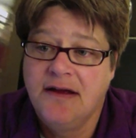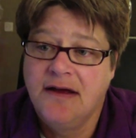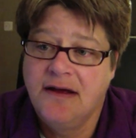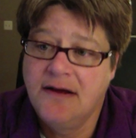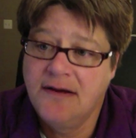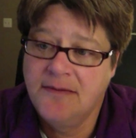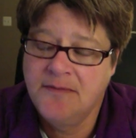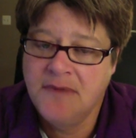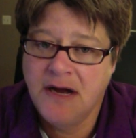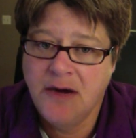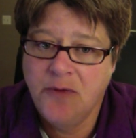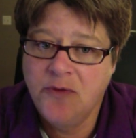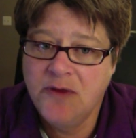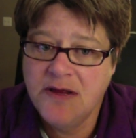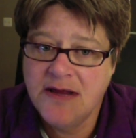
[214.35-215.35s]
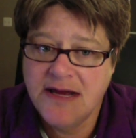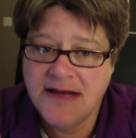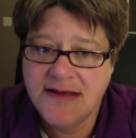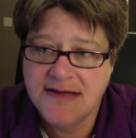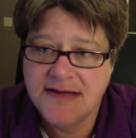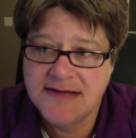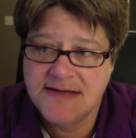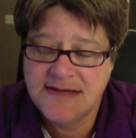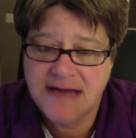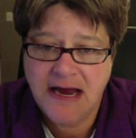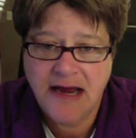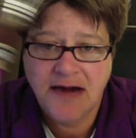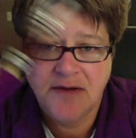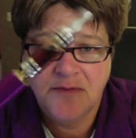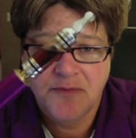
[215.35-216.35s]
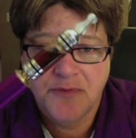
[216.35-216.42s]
I really like the satin